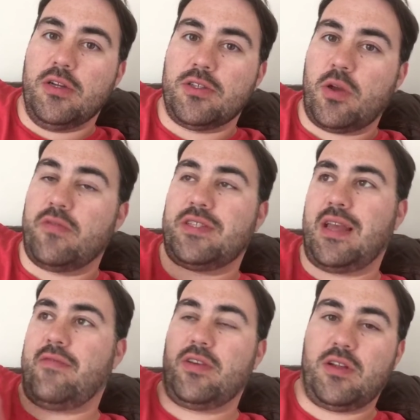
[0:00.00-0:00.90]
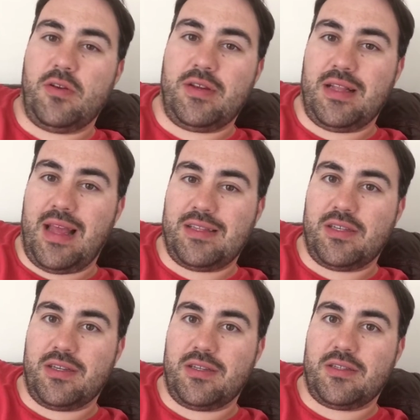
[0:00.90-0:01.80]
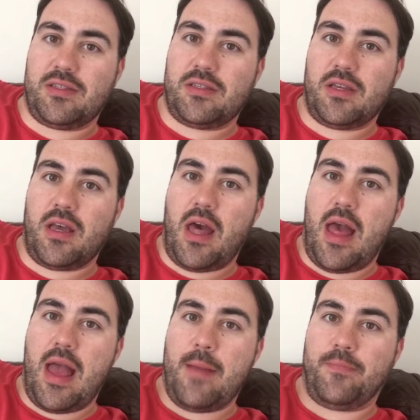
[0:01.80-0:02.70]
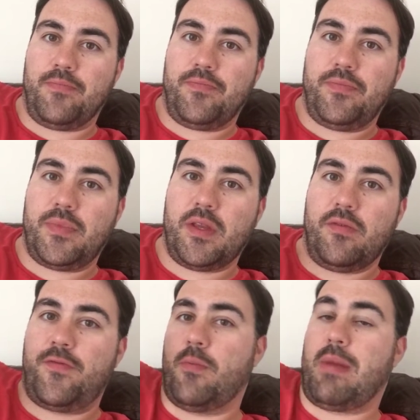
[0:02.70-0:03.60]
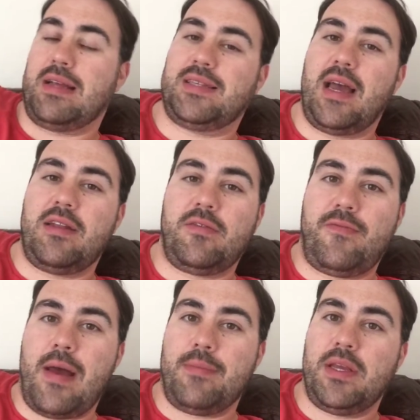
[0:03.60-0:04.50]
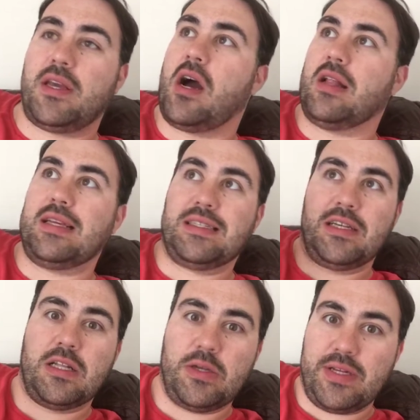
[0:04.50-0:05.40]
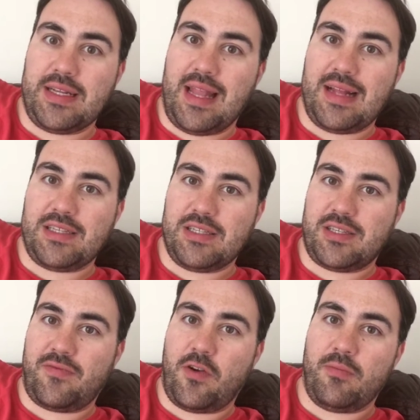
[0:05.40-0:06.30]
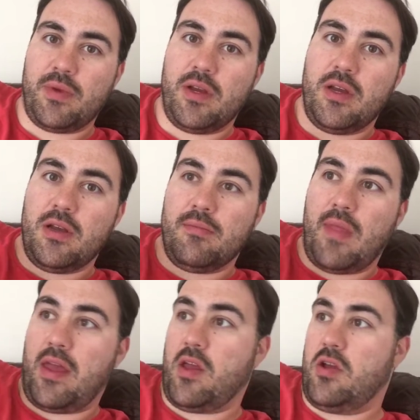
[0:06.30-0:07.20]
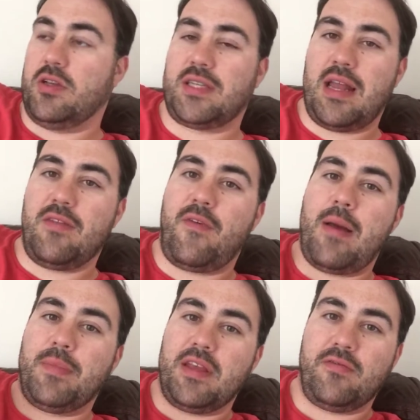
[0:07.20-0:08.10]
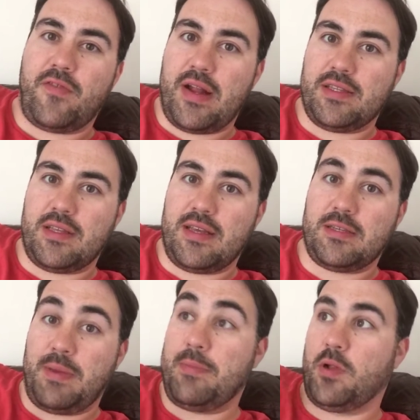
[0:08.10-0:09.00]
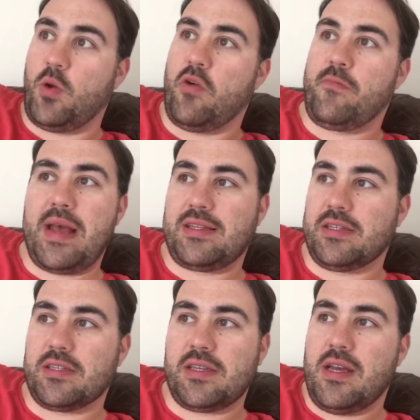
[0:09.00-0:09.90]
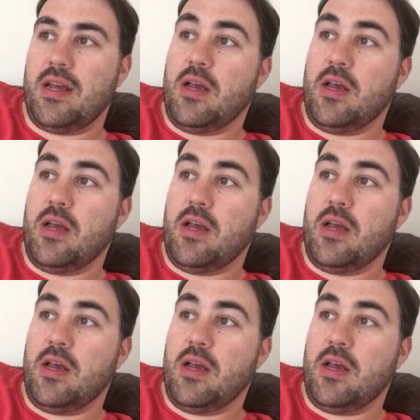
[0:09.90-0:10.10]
So obviously, I've included letters from my side of the family. Carly's included letters from like her side of the family and friends and things, people who have met us.